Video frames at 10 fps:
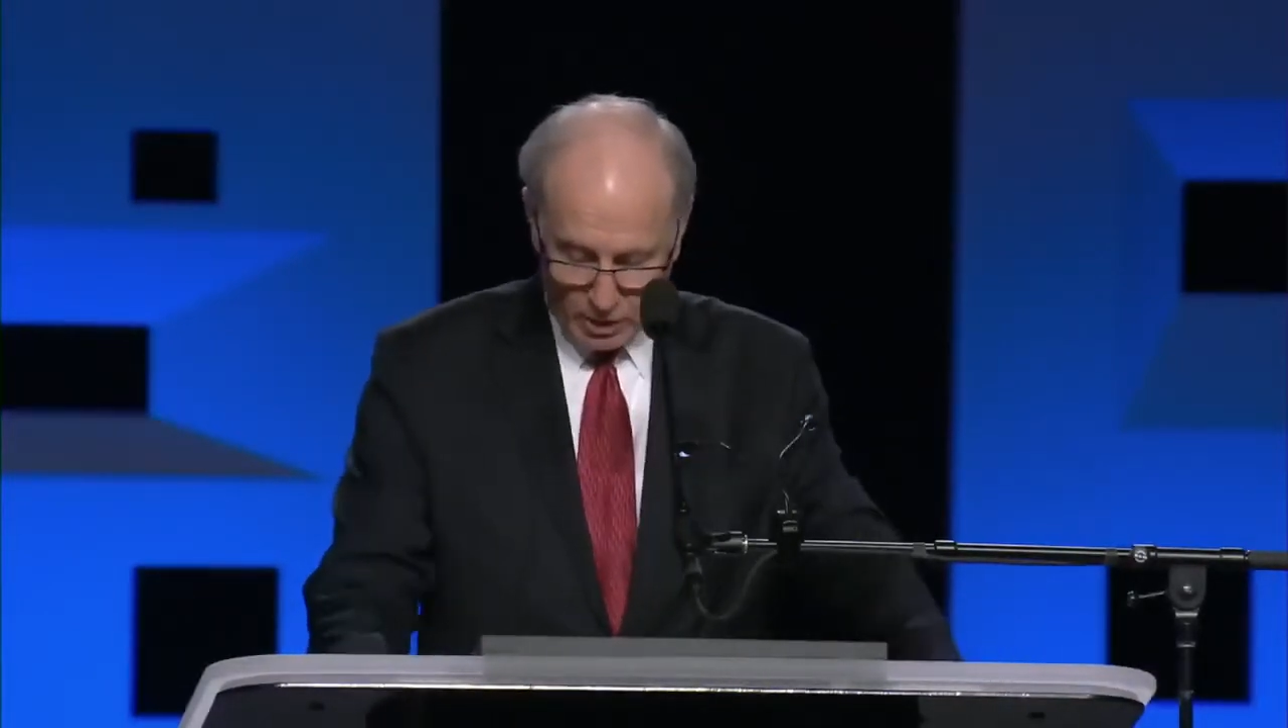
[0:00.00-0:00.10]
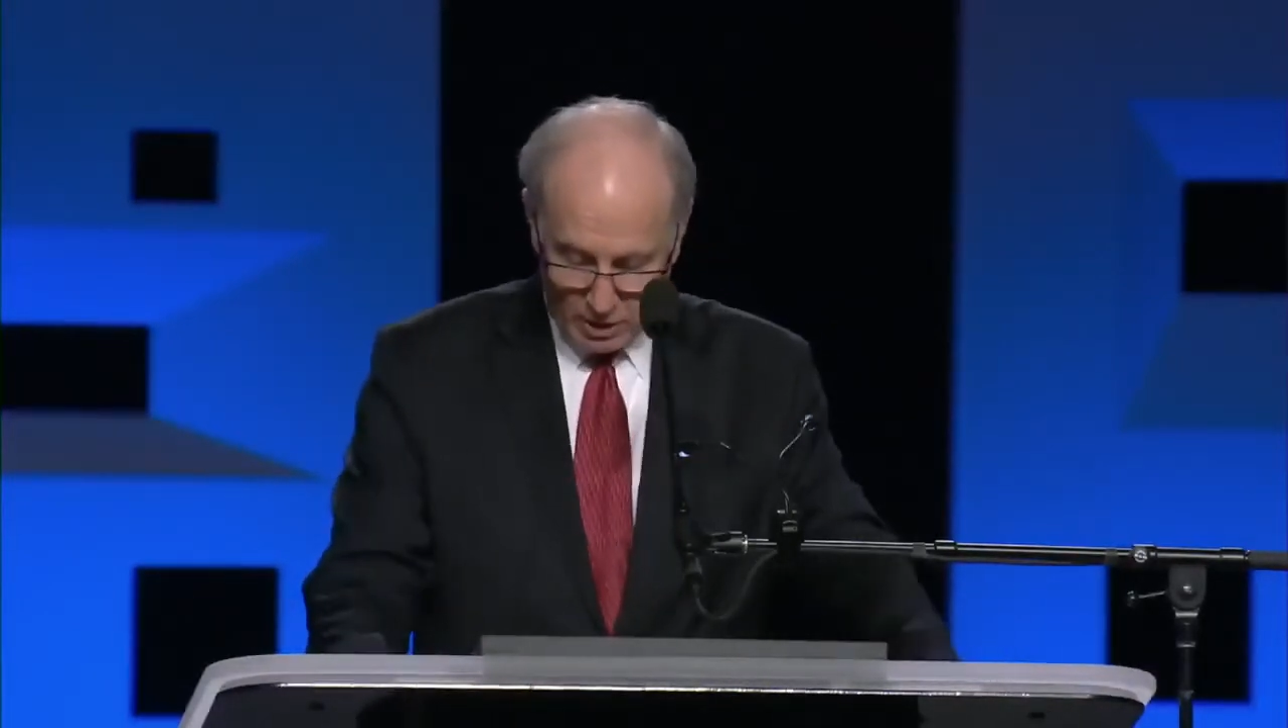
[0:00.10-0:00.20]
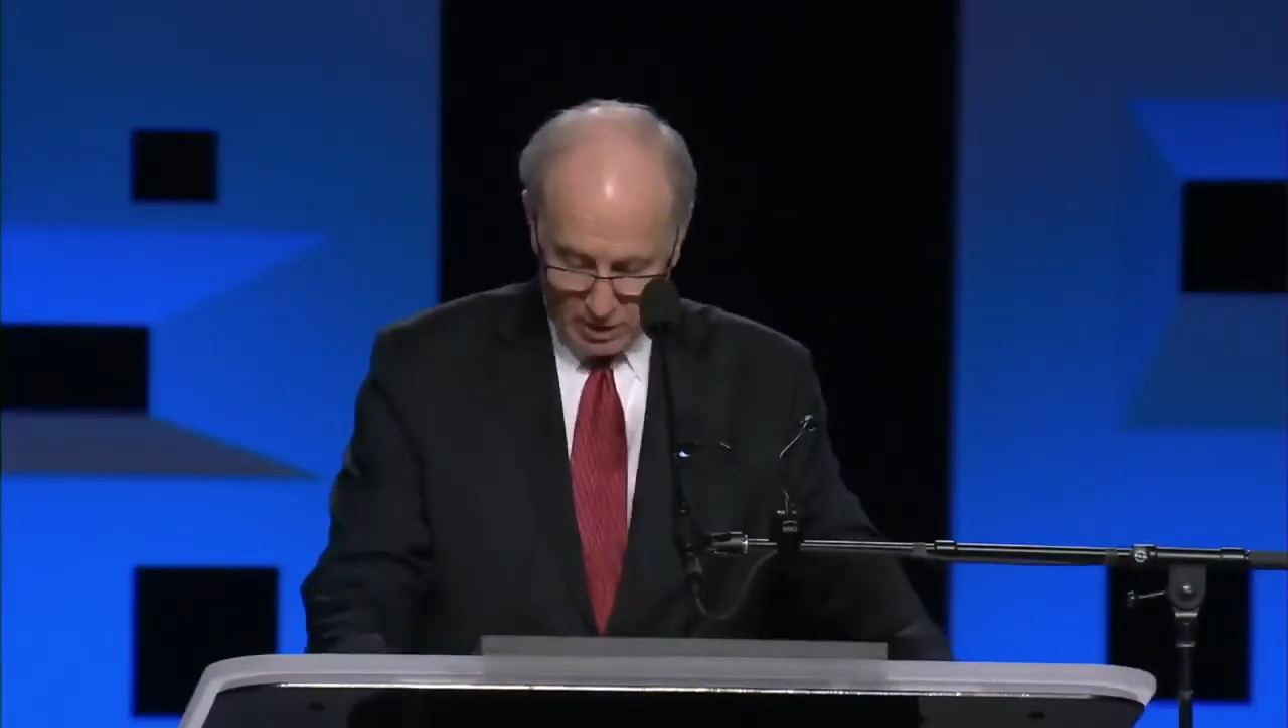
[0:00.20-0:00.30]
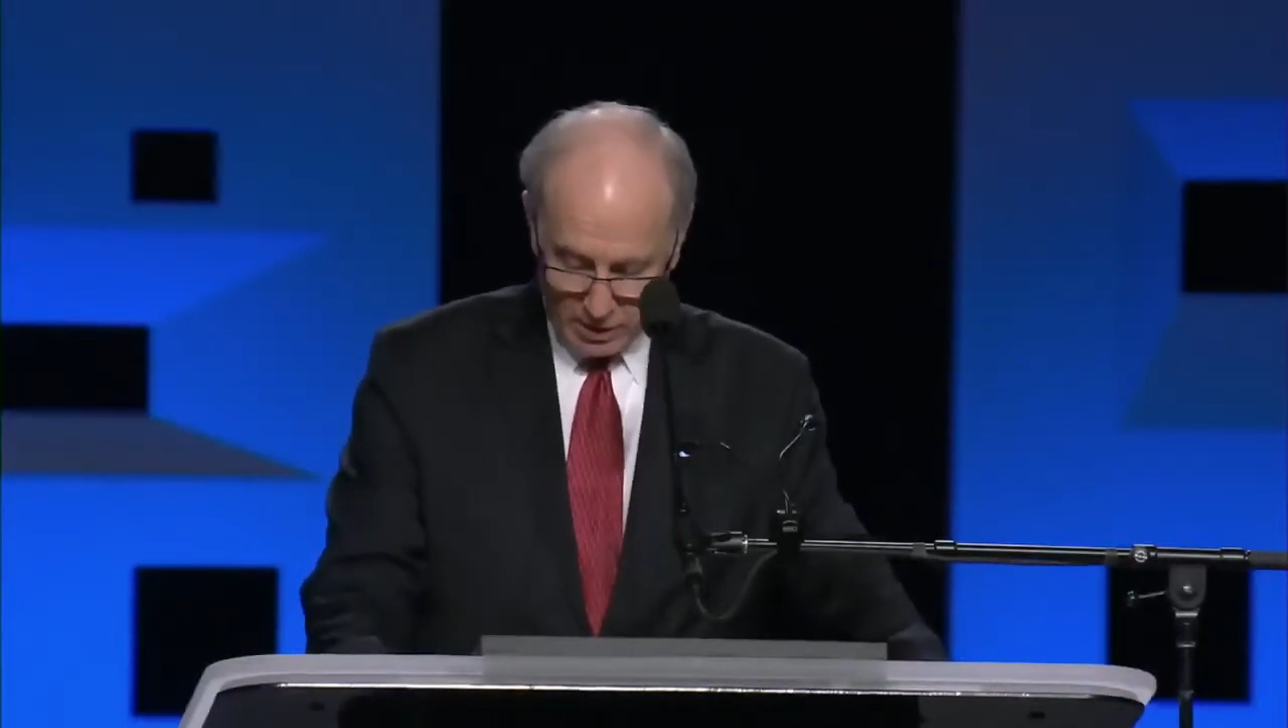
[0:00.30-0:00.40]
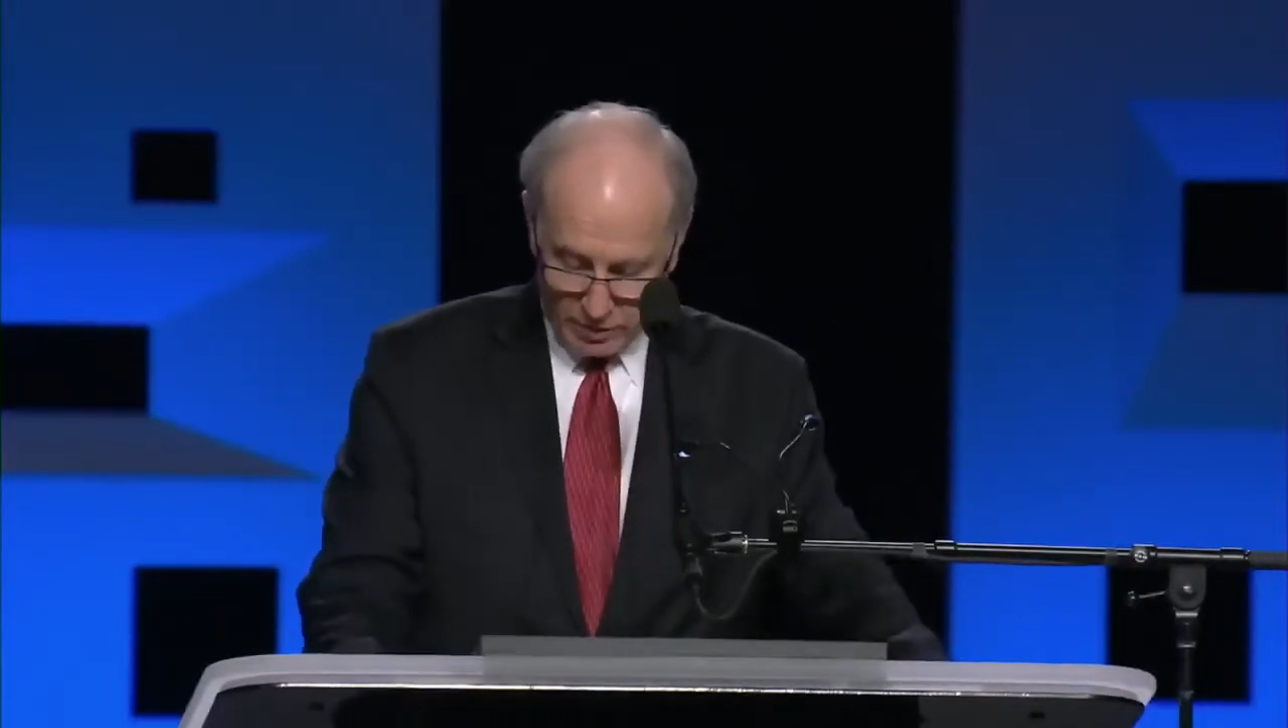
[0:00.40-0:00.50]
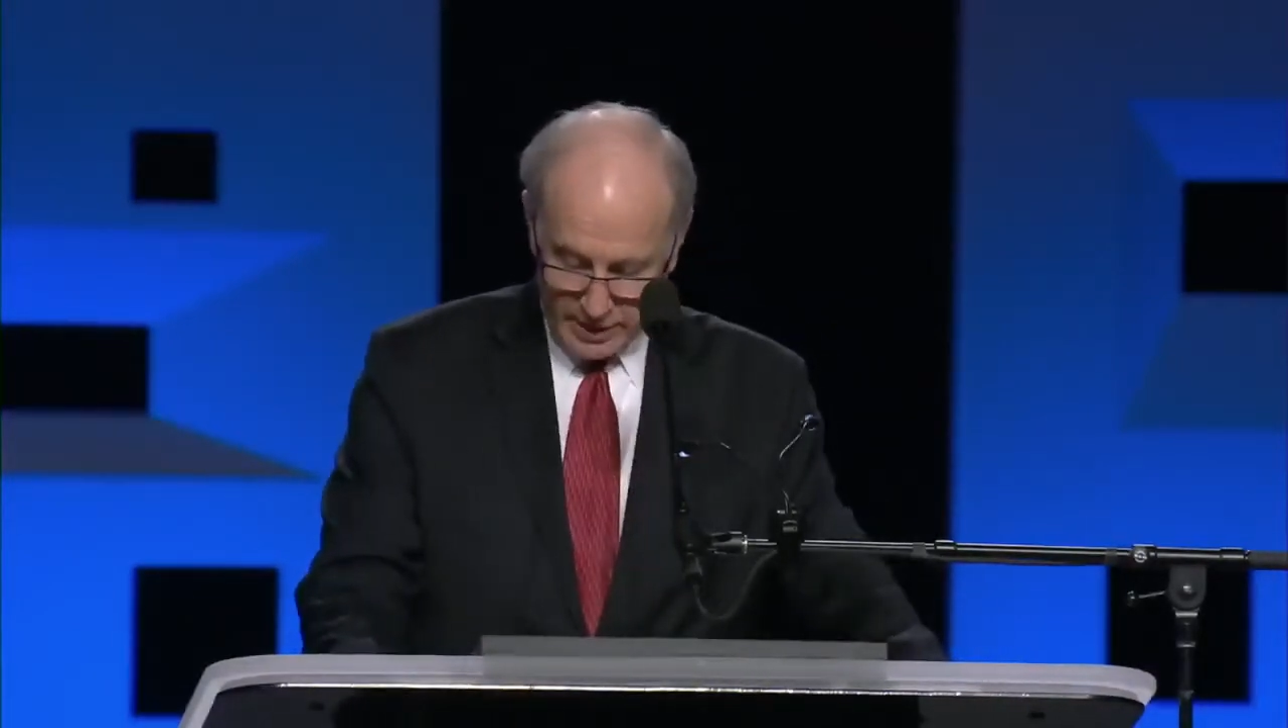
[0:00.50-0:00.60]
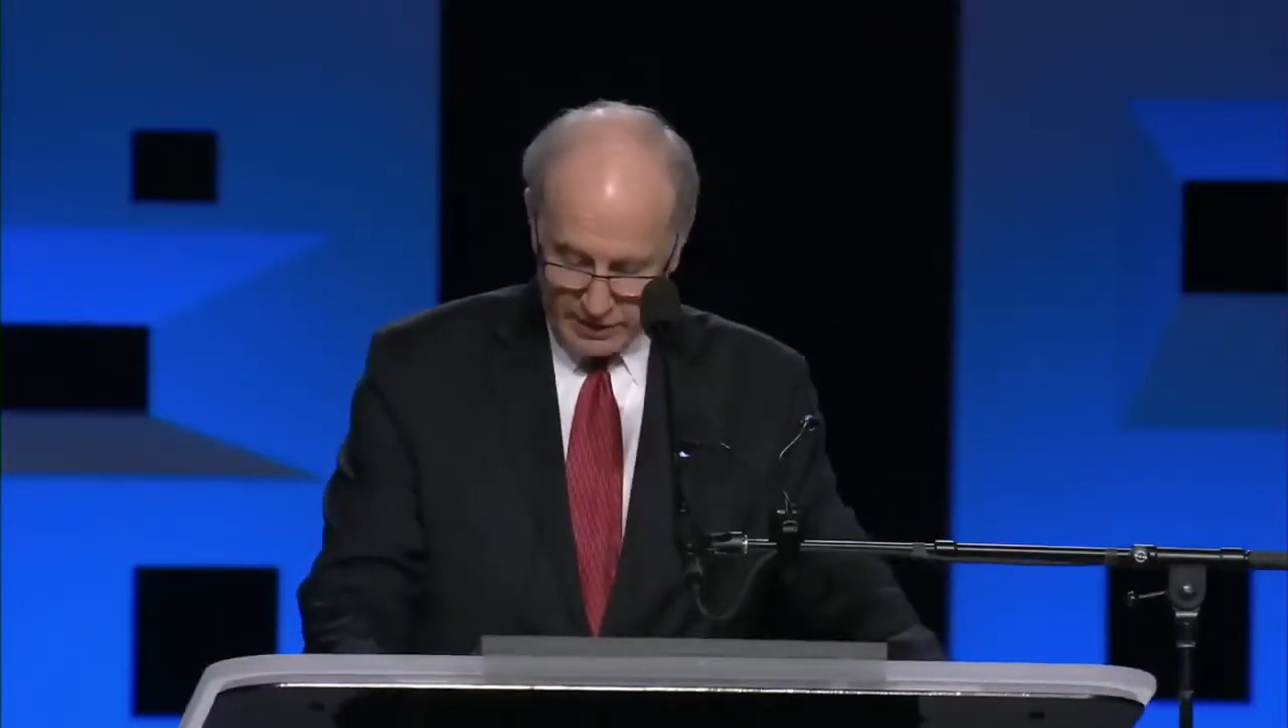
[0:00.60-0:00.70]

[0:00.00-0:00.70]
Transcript: all agree